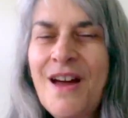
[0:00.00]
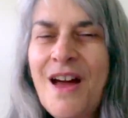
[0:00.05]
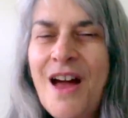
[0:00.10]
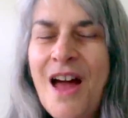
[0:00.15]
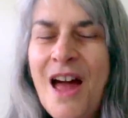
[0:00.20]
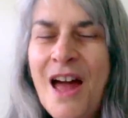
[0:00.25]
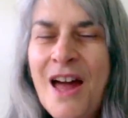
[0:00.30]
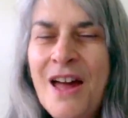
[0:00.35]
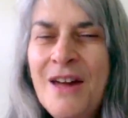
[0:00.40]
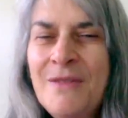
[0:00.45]

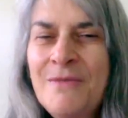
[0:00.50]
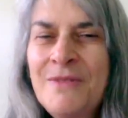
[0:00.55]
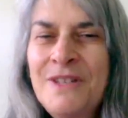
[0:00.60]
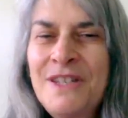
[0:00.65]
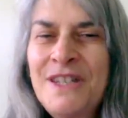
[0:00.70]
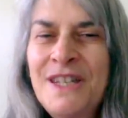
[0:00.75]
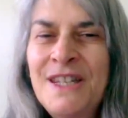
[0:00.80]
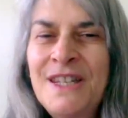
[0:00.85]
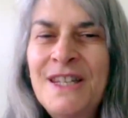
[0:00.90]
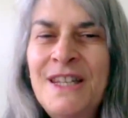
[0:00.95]
I
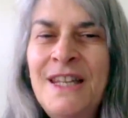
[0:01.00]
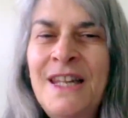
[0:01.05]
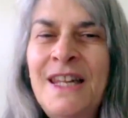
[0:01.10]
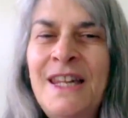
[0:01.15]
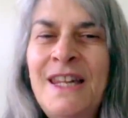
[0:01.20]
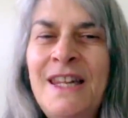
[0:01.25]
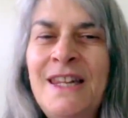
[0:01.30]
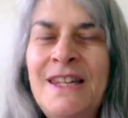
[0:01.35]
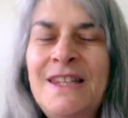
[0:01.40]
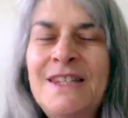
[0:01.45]

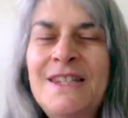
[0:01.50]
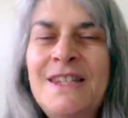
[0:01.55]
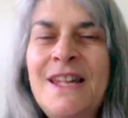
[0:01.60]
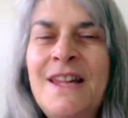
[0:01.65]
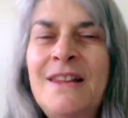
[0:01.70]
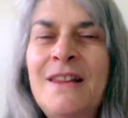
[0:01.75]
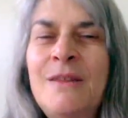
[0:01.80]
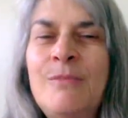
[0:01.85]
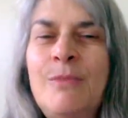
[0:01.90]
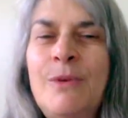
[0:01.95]
recently
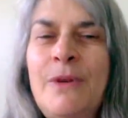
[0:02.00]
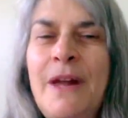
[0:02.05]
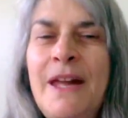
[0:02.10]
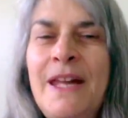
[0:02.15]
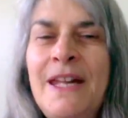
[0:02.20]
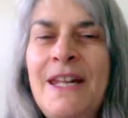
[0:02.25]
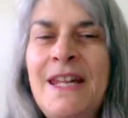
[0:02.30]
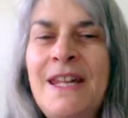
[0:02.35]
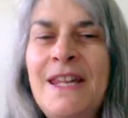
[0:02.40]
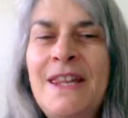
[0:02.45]

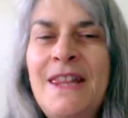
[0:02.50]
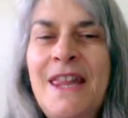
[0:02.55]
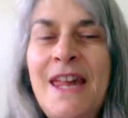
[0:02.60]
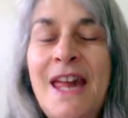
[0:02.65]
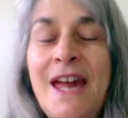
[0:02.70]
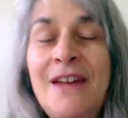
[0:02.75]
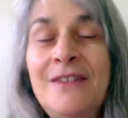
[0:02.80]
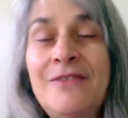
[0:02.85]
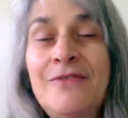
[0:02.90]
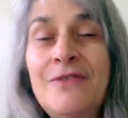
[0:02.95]
celebrated the
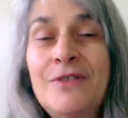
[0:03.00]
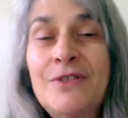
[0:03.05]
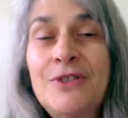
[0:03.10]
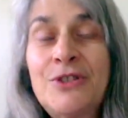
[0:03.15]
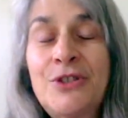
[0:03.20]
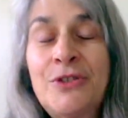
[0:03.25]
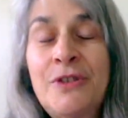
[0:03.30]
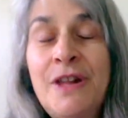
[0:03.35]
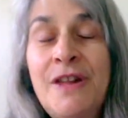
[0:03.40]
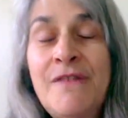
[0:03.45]

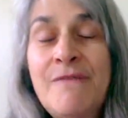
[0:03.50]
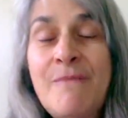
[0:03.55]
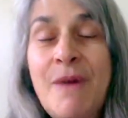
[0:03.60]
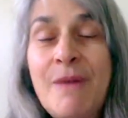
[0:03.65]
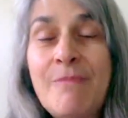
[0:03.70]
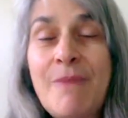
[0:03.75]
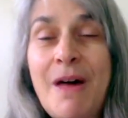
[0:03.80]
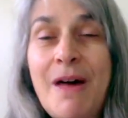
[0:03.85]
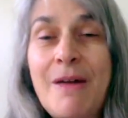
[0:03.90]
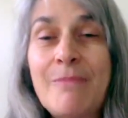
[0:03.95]
anniversary of my
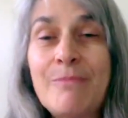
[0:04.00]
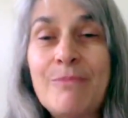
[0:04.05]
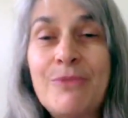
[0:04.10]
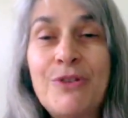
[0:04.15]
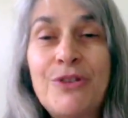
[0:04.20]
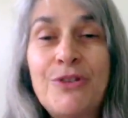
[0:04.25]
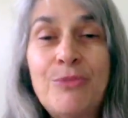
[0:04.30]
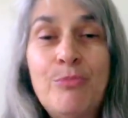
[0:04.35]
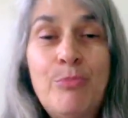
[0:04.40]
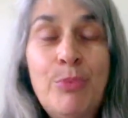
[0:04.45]

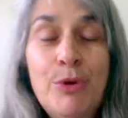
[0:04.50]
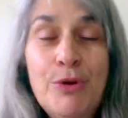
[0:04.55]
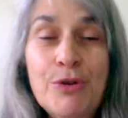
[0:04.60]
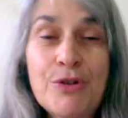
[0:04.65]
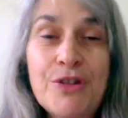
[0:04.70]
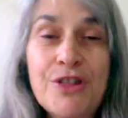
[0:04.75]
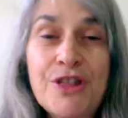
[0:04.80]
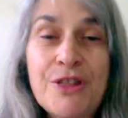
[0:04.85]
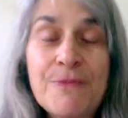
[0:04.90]
mom's birth.